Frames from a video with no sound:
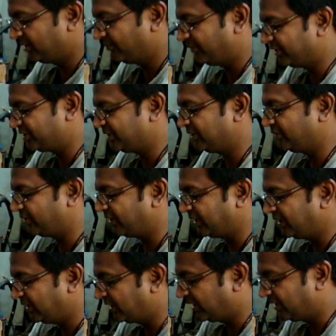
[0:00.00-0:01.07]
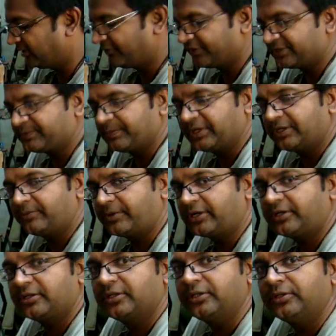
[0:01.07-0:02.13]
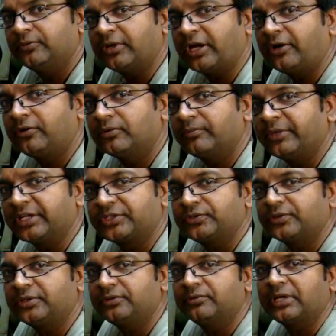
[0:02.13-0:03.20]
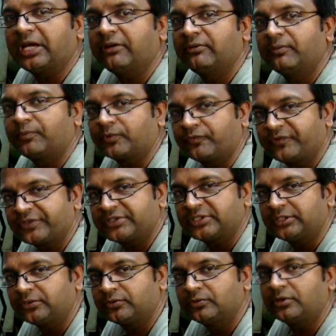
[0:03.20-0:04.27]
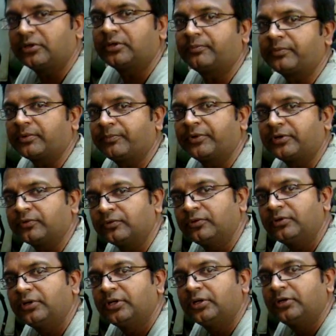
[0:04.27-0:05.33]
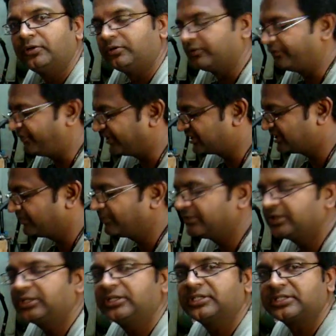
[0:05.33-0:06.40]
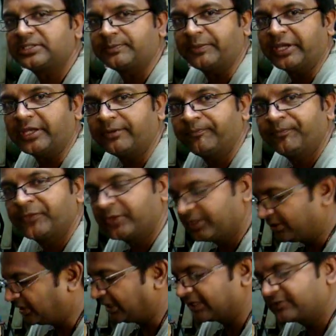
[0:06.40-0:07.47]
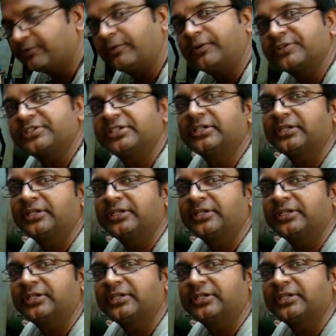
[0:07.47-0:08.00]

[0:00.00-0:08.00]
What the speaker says: machine or any kind of a spare part, you have to make sure you have a professional tool or a proper tool to fix up the spare. Thanks for watching.